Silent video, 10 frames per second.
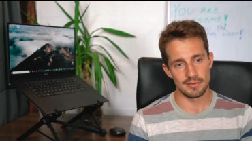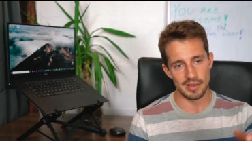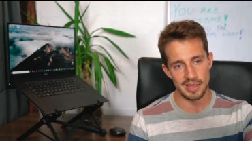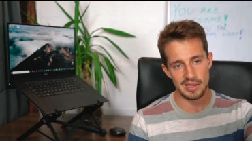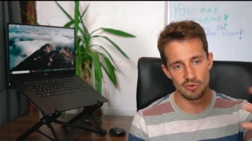
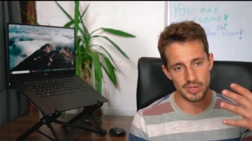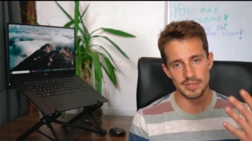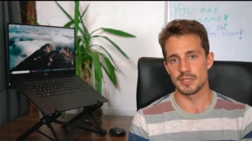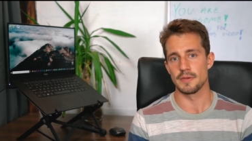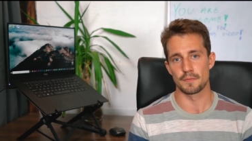hearing
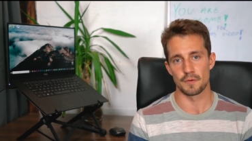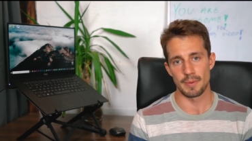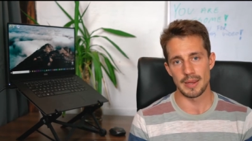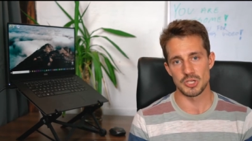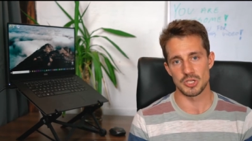this
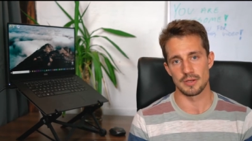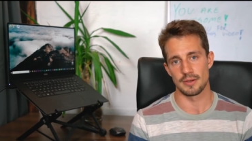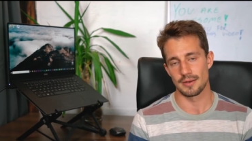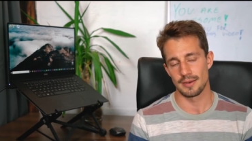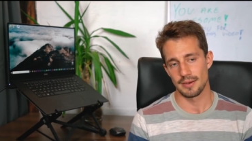
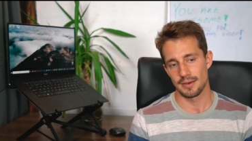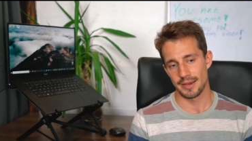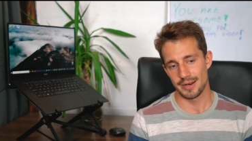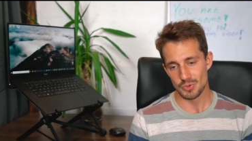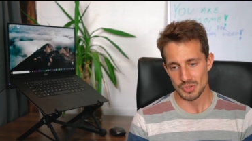information,
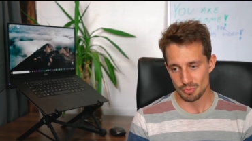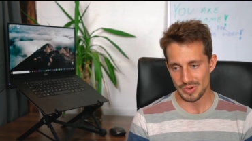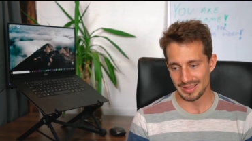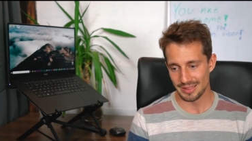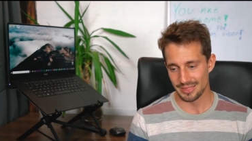and I was
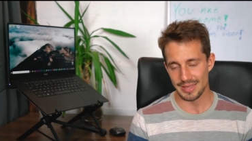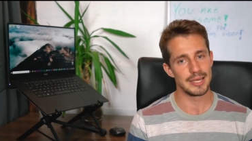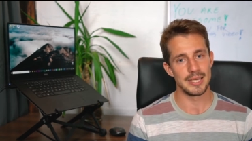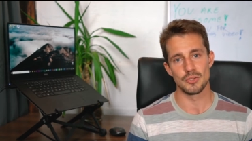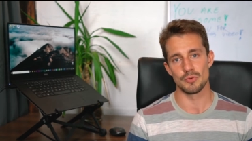really
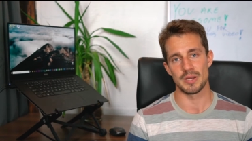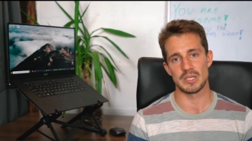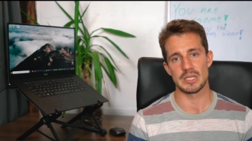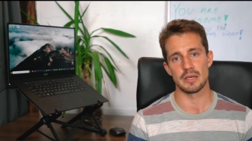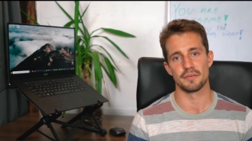thinking to
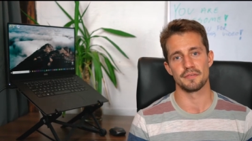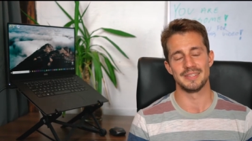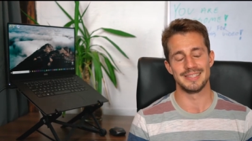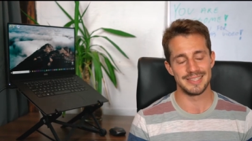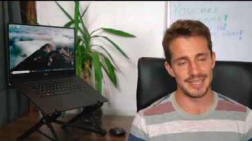myself,
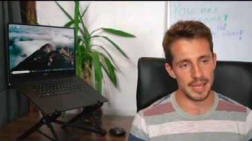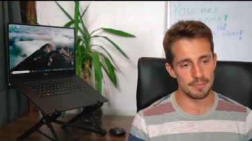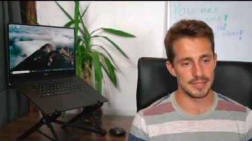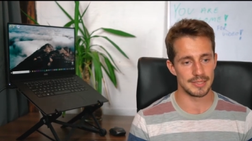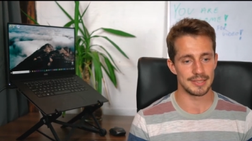damn
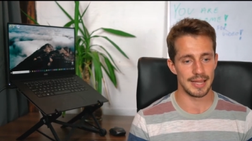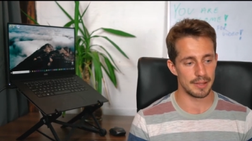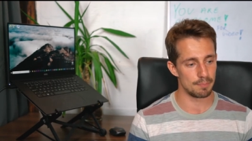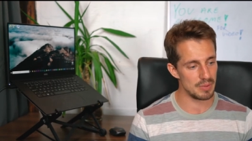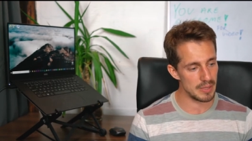it,
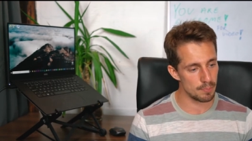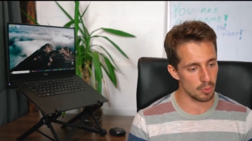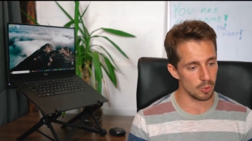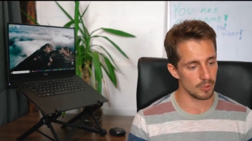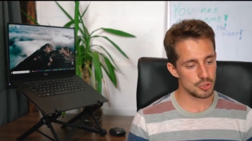like,
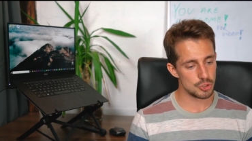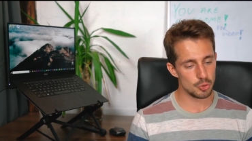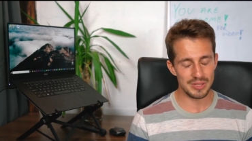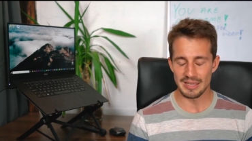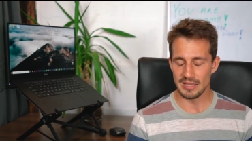people
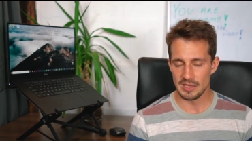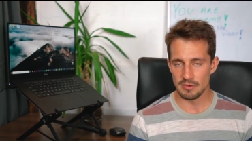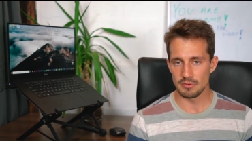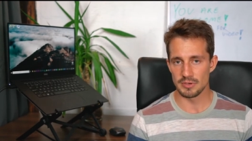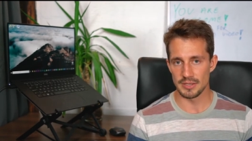should
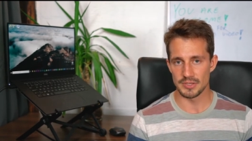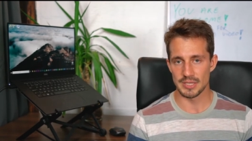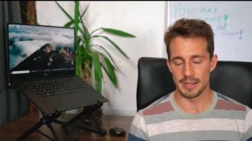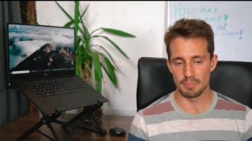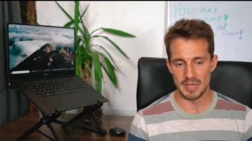hear
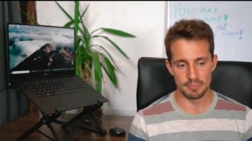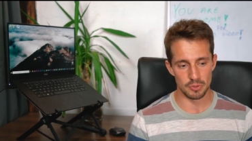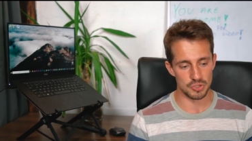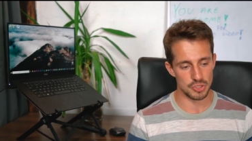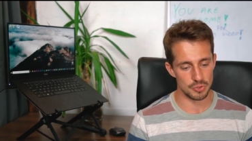this, like,
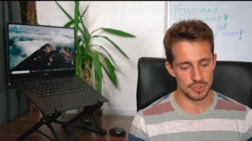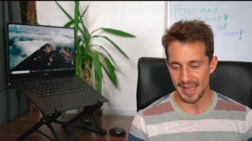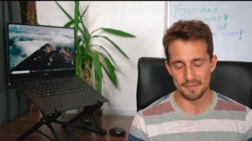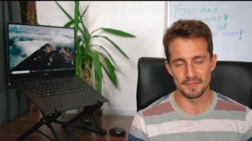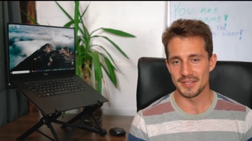people should
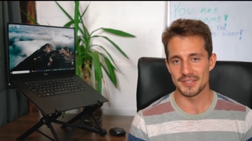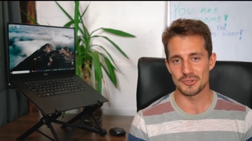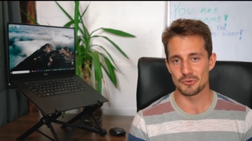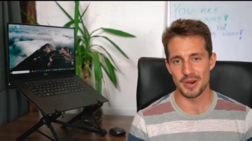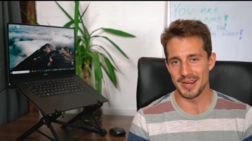have this
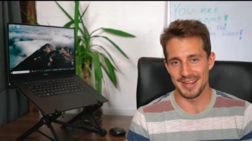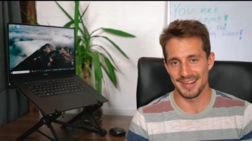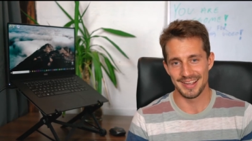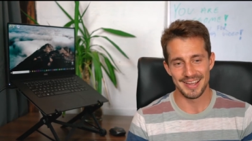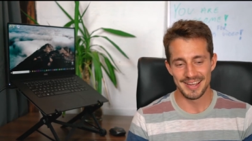
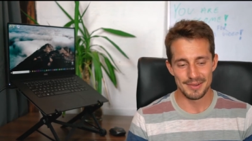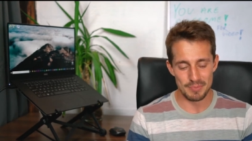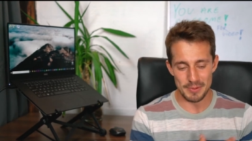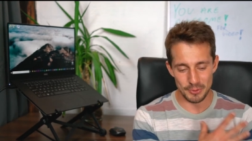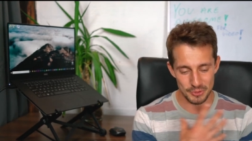training,
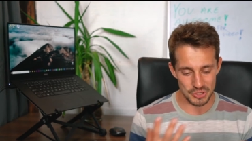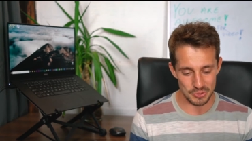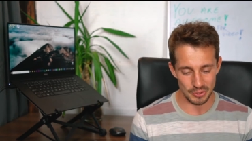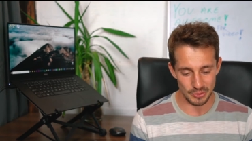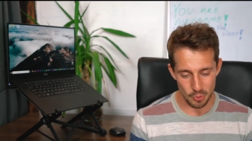people
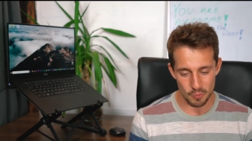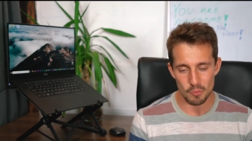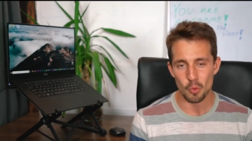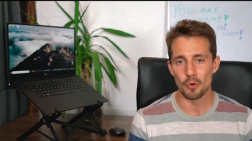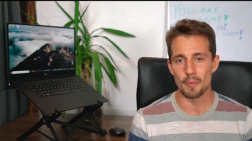should know
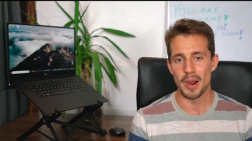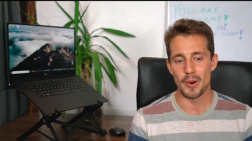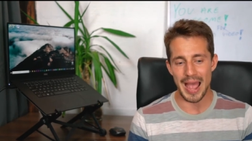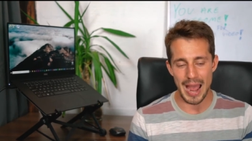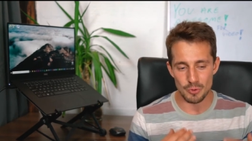more
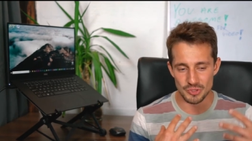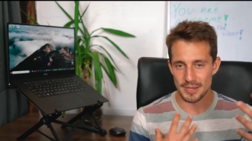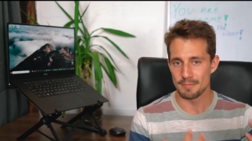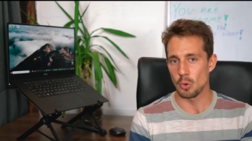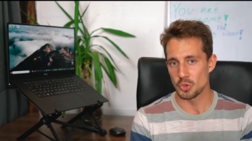about how to
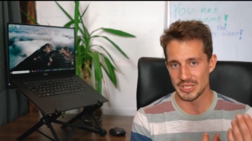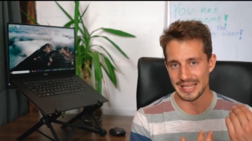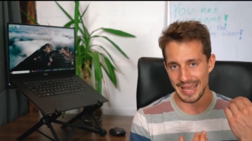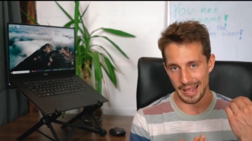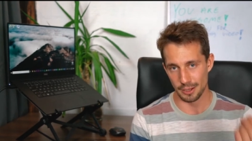
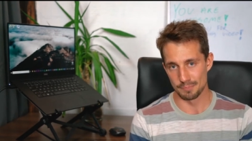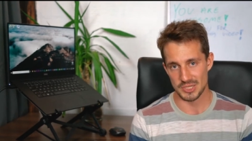emotionally help